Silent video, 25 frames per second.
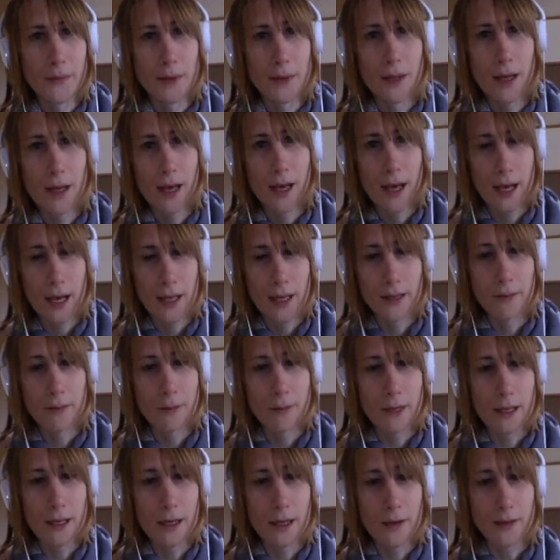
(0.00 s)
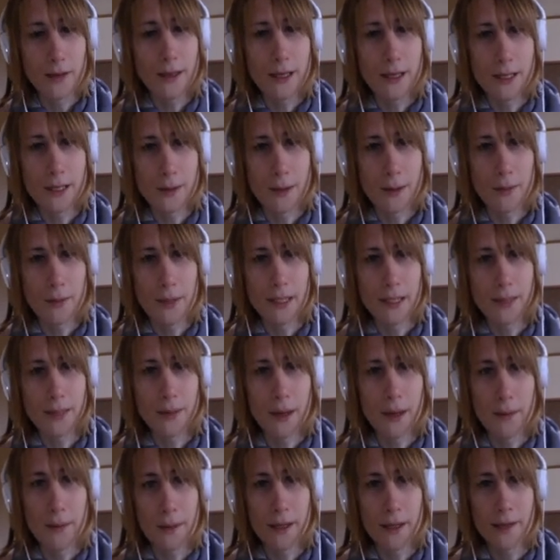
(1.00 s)
And we know that this one means
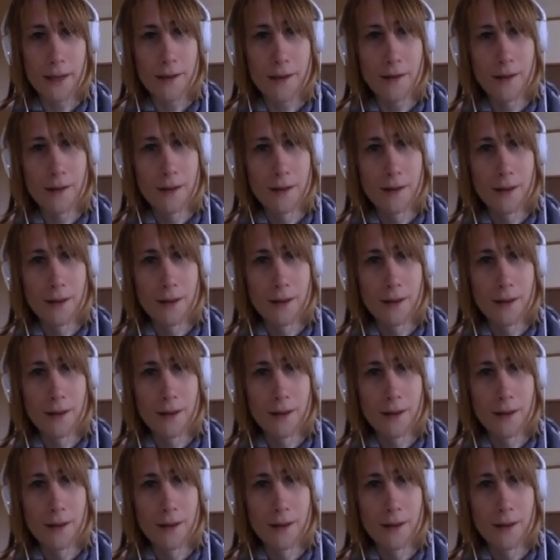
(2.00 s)
public.